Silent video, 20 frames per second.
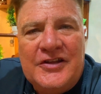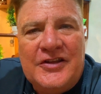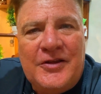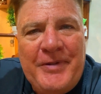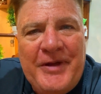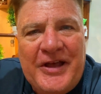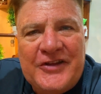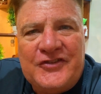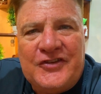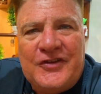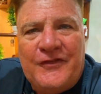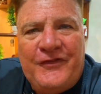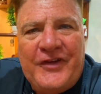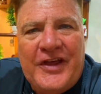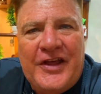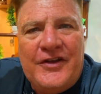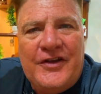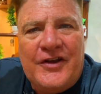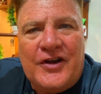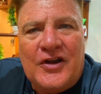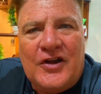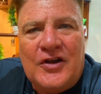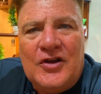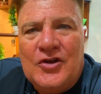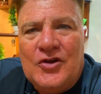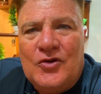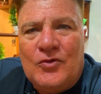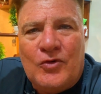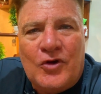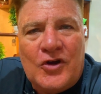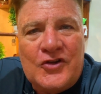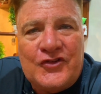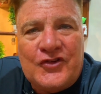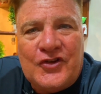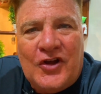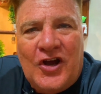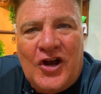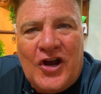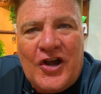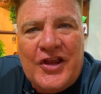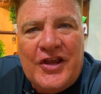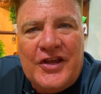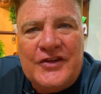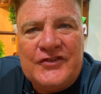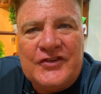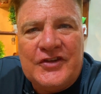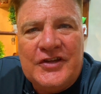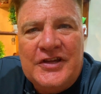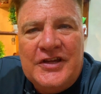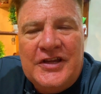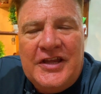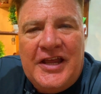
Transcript: the best defender, works the hardest.